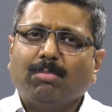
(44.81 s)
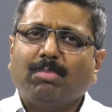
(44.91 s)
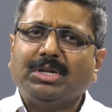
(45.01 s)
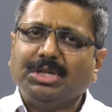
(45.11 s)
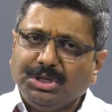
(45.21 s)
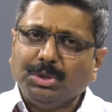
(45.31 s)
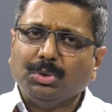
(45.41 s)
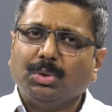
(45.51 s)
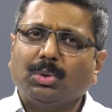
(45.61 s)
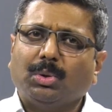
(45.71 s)
But did you
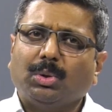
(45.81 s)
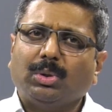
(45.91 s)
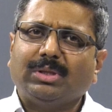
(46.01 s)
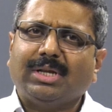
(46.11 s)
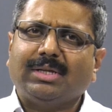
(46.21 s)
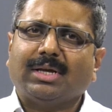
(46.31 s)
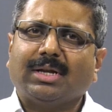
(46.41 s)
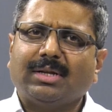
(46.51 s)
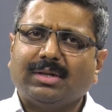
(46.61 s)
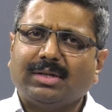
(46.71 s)
know that there
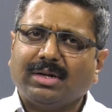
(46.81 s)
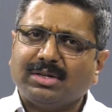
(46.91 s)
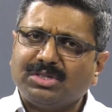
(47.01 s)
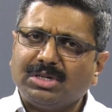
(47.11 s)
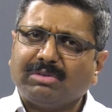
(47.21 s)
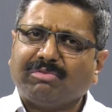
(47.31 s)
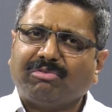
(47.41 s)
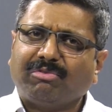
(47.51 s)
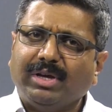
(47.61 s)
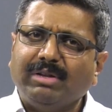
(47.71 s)
are, there are a set
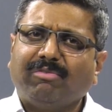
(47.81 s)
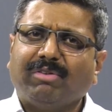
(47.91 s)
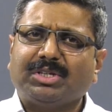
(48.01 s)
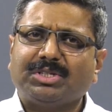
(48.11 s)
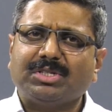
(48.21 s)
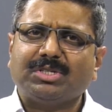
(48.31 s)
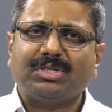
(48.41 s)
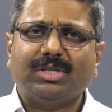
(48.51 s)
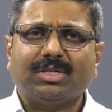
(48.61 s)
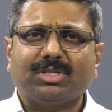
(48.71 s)
of infections
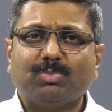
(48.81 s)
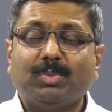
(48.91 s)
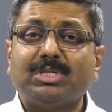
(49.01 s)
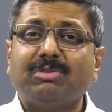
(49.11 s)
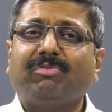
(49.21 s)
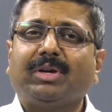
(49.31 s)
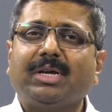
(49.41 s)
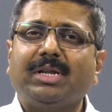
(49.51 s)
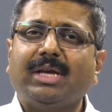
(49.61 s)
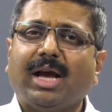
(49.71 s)
that
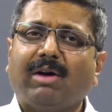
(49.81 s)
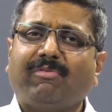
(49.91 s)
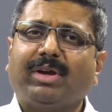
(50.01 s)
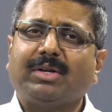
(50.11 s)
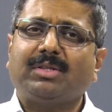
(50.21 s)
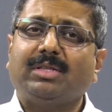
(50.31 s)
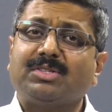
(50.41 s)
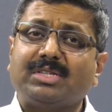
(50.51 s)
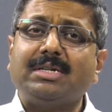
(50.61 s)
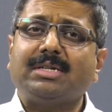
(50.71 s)
specifically affect the
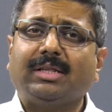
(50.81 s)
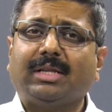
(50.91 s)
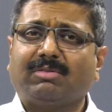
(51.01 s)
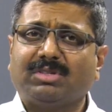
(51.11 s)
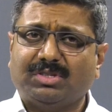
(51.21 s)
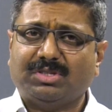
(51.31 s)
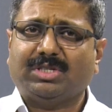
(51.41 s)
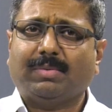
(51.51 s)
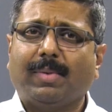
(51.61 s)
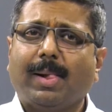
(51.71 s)
central nervous
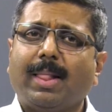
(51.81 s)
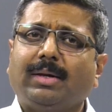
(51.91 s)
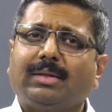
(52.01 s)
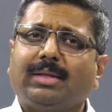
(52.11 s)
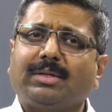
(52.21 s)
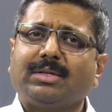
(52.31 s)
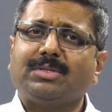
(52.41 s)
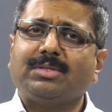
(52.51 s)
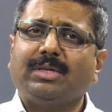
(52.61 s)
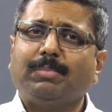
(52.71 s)
system, that
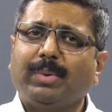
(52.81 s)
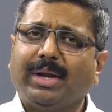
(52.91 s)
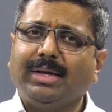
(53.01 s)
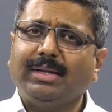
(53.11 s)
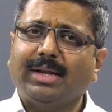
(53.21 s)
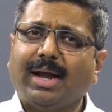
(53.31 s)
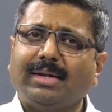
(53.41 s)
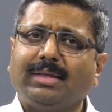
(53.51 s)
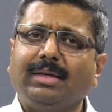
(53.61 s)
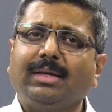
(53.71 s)
is the brain
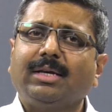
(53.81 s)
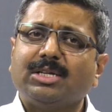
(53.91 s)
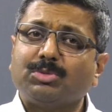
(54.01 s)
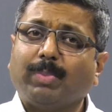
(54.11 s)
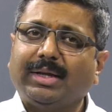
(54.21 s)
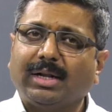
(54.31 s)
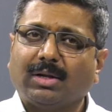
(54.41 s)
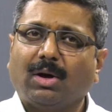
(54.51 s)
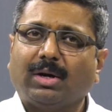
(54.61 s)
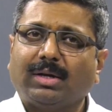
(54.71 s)
and the spinal
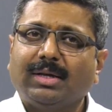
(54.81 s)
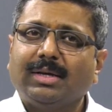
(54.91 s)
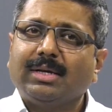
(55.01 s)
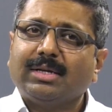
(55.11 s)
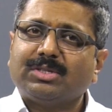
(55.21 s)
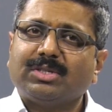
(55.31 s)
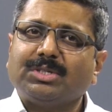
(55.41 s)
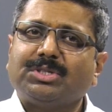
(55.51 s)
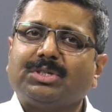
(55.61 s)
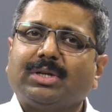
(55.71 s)
cord.
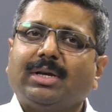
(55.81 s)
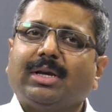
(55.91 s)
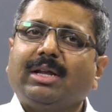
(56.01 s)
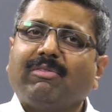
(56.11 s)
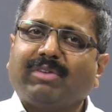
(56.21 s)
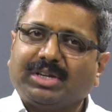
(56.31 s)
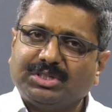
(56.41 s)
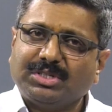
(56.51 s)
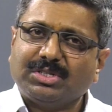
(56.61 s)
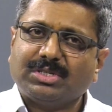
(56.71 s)
Such
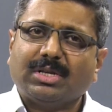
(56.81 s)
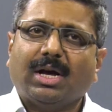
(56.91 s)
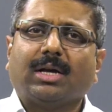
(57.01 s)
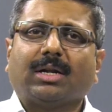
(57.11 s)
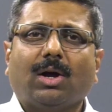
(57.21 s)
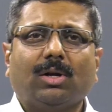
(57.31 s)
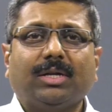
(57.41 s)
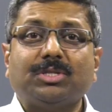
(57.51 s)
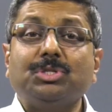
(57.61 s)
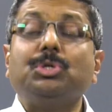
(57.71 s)
infections are called
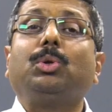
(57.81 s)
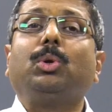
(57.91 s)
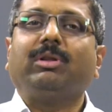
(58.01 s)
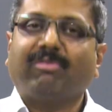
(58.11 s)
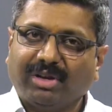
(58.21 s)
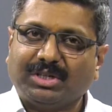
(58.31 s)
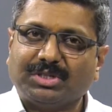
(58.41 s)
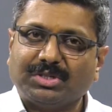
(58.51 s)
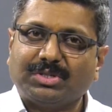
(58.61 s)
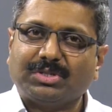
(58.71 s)
as
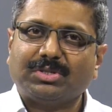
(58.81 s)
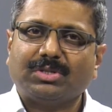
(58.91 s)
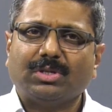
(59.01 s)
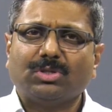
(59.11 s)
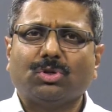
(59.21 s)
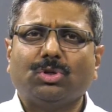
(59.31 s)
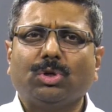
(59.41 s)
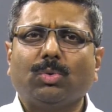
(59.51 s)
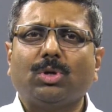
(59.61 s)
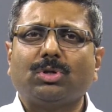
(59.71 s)
neuroinfections. So do
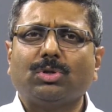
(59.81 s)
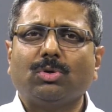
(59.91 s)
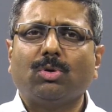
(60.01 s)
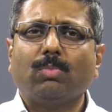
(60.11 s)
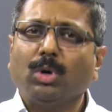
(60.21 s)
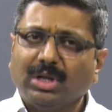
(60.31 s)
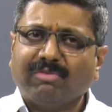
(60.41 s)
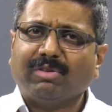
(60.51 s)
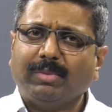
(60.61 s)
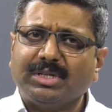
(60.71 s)
you want to know more
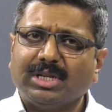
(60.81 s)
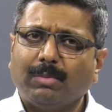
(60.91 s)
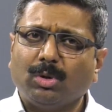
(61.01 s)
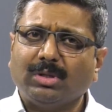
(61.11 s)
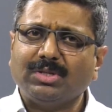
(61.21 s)
information about